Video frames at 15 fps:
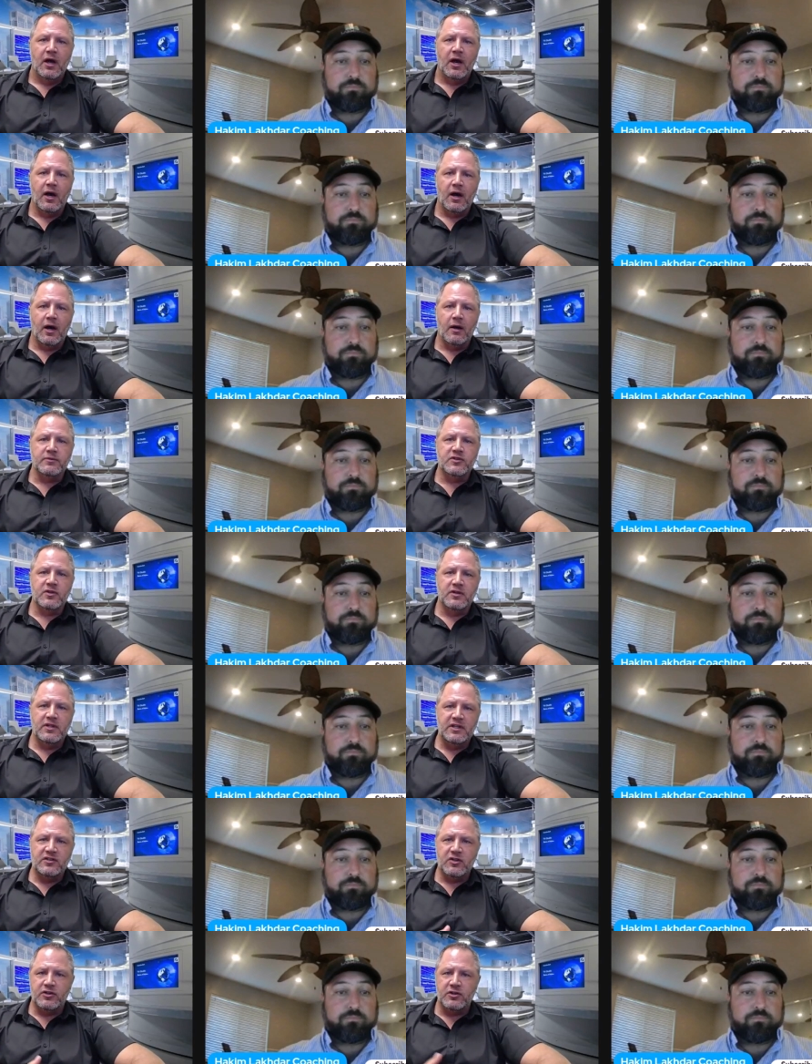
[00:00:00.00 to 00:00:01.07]
Speaker 1: Um, so
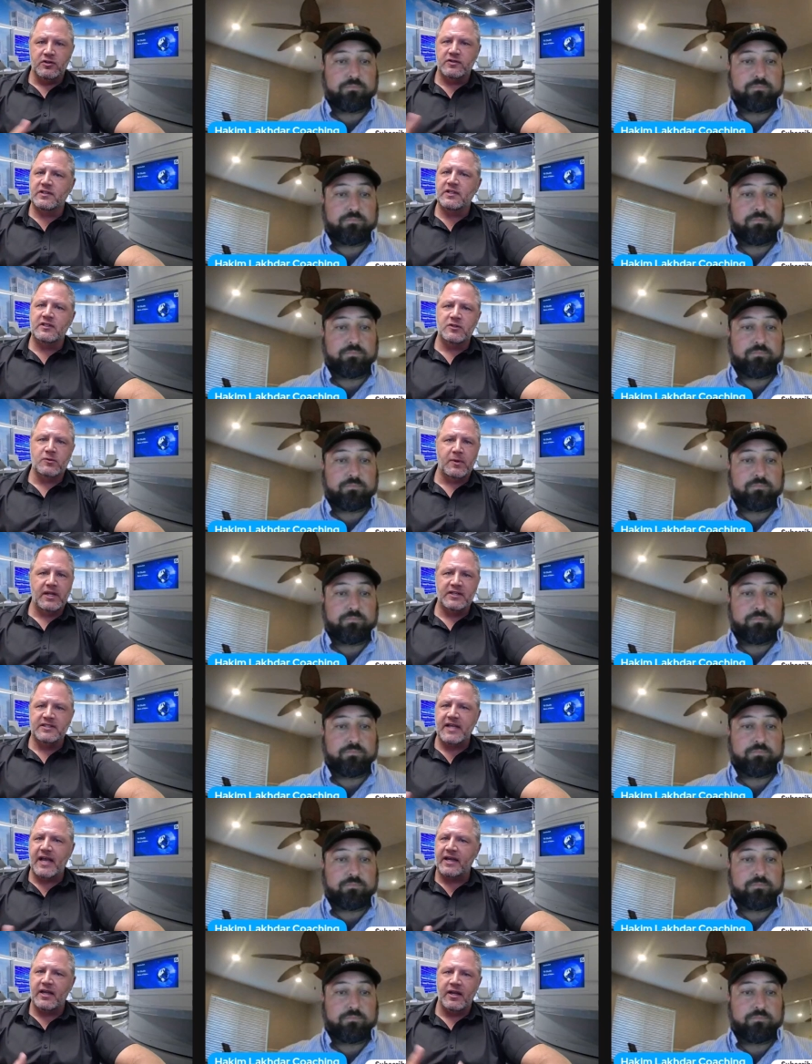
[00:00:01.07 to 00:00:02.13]
these are your C-suite
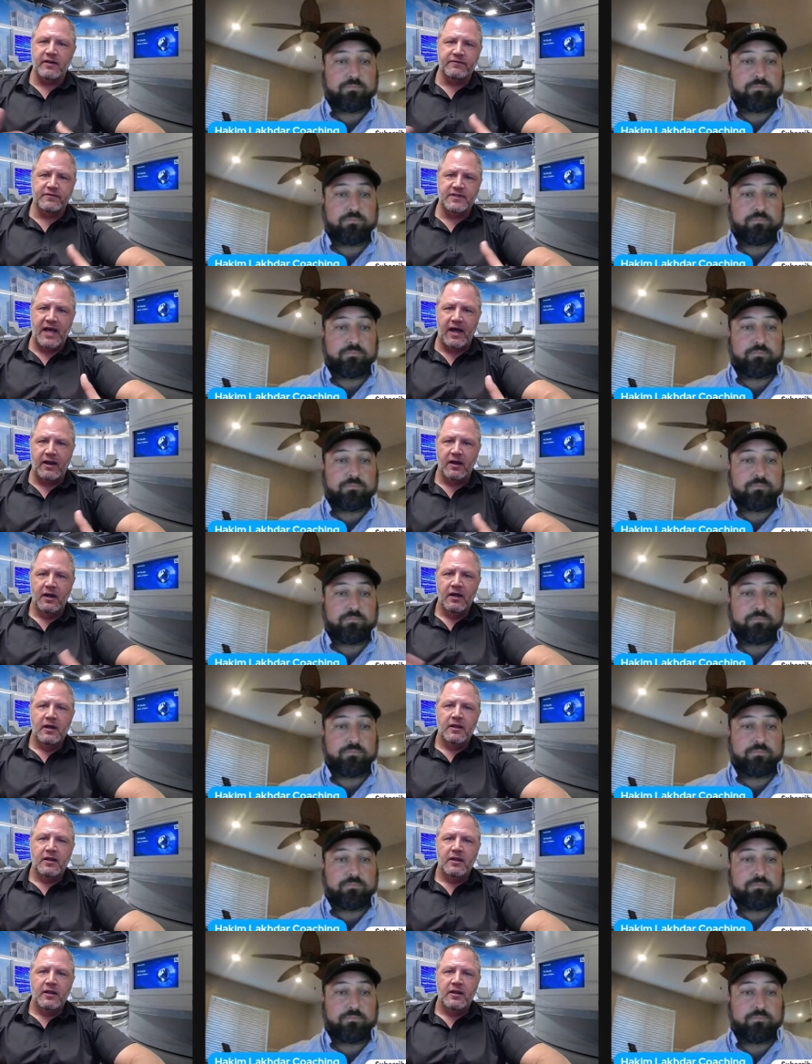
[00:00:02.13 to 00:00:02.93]
executives that